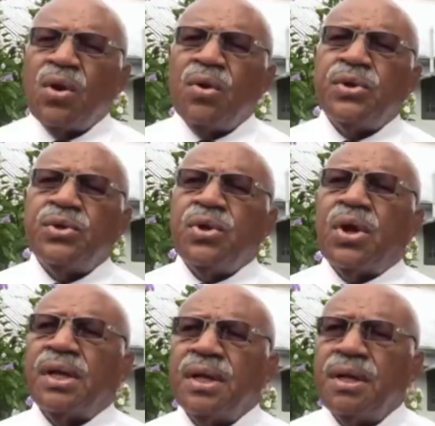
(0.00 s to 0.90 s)
No, it should
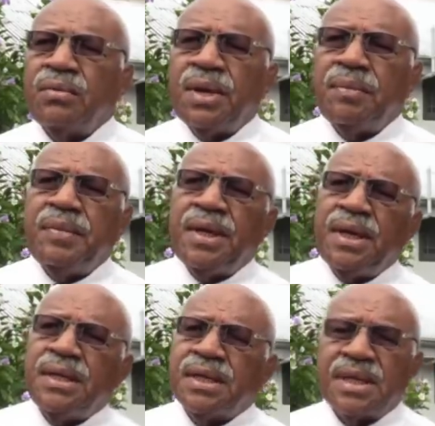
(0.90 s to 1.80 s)
not. It will
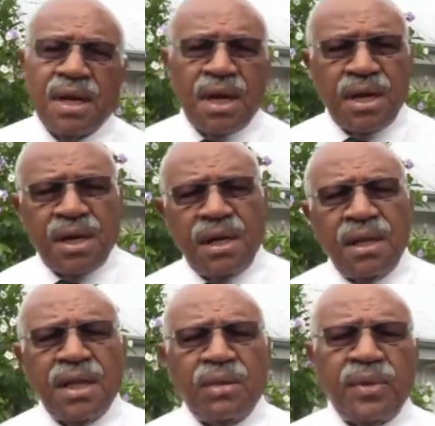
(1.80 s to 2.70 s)
be just a
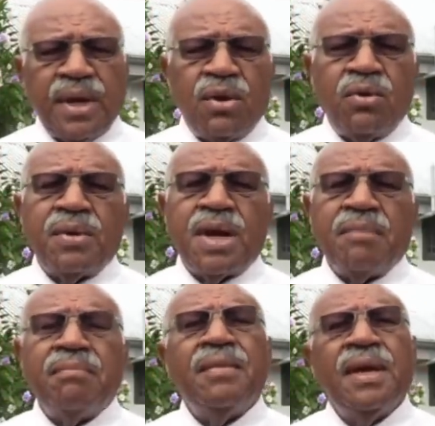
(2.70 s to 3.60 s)
hurdle that we can
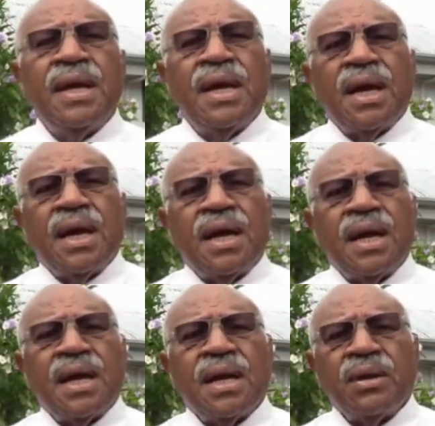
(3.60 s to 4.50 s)
overcome.
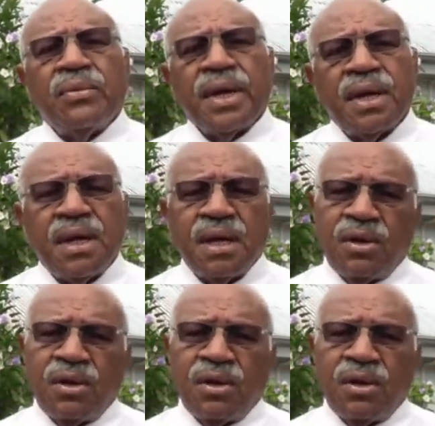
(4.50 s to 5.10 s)
We can